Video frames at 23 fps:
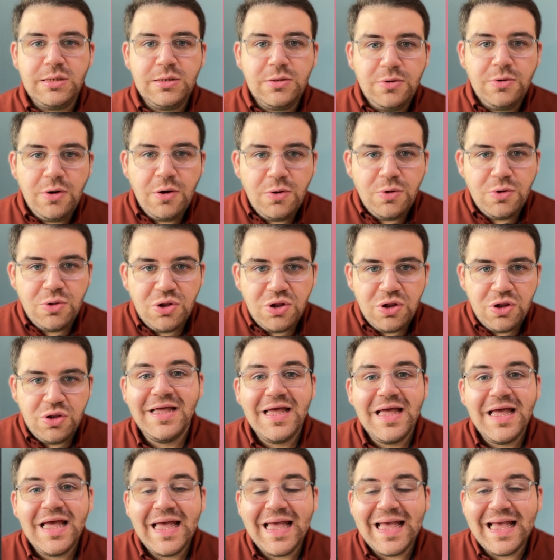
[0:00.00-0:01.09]
This
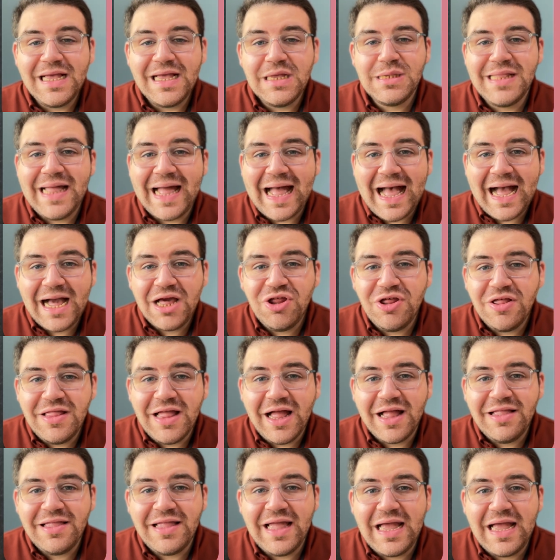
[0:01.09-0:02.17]
crouch is the
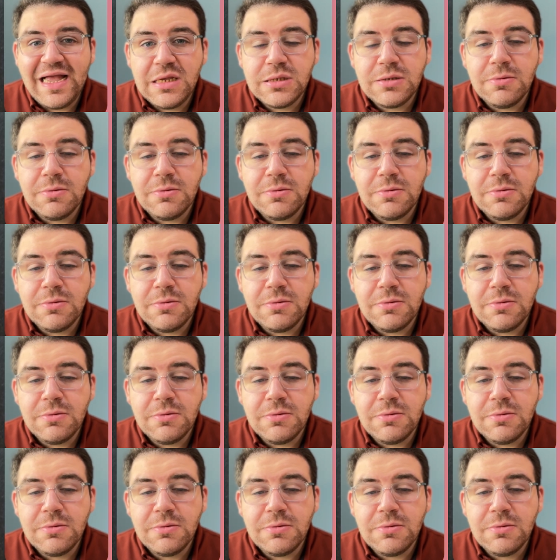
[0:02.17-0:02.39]
action that